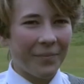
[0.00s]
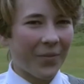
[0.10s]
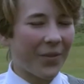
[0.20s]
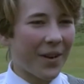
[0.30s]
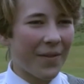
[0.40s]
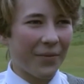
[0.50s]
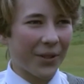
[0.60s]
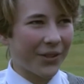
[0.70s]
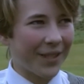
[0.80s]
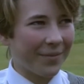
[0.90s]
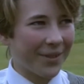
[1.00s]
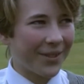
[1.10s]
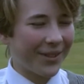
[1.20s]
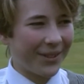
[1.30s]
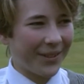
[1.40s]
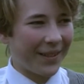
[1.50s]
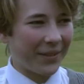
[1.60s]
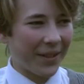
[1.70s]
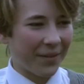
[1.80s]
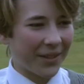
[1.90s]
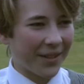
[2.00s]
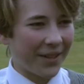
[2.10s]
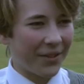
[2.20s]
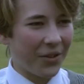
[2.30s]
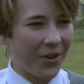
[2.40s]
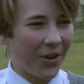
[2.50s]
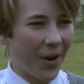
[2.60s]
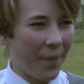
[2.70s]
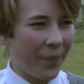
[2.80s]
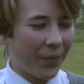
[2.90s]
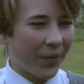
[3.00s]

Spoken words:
Whenever I first came to school, you know, everything was kind of new.